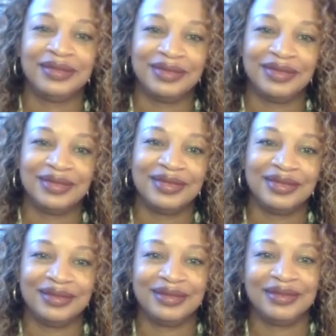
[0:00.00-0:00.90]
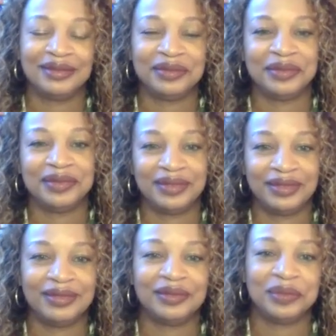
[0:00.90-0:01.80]

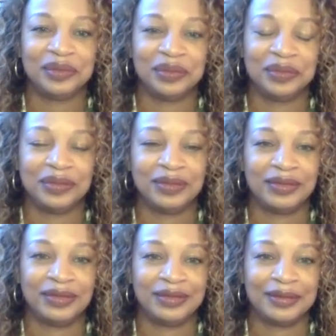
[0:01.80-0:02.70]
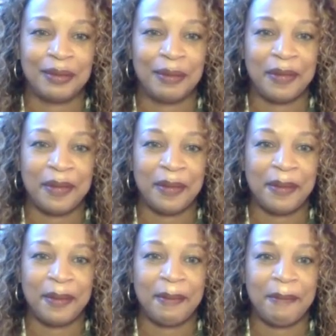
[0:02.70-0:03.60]

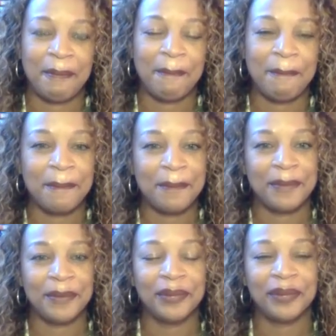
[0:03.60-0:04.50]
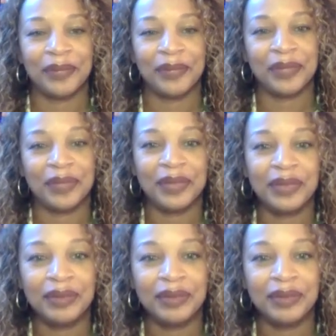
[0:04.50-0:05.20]
This person isn't speaking.